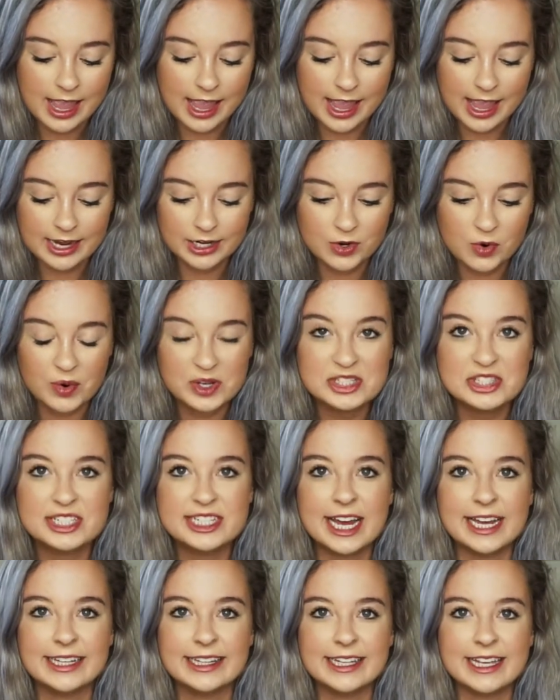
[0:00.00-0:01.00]
And
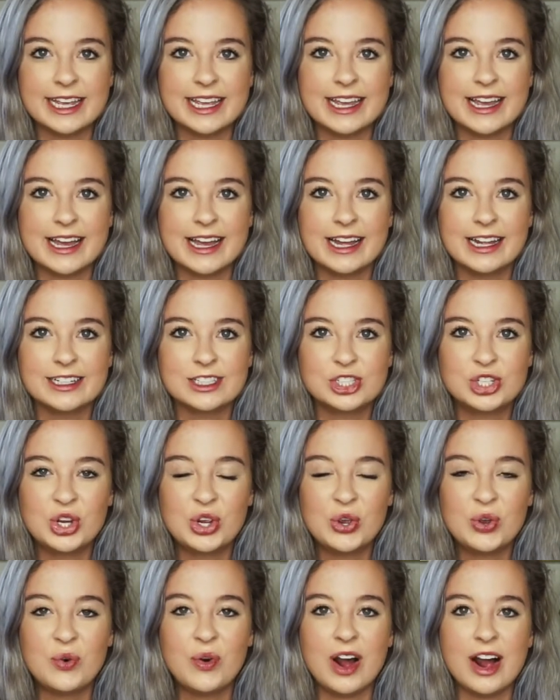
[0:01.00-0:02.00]
coincidentally,
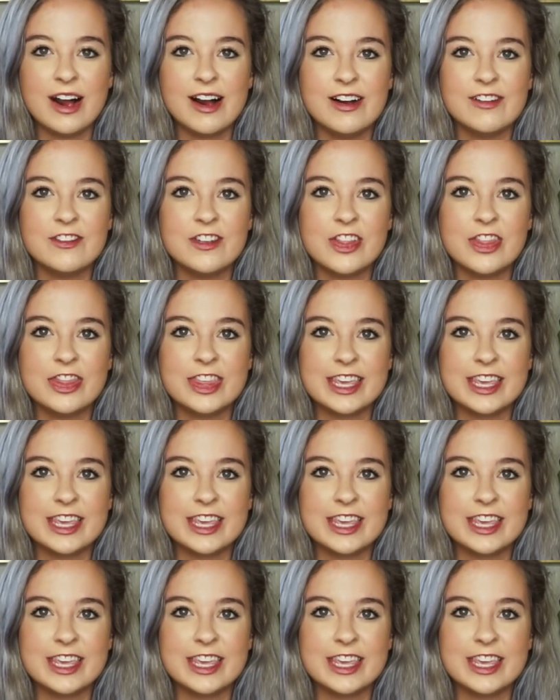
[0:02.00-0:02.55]
two of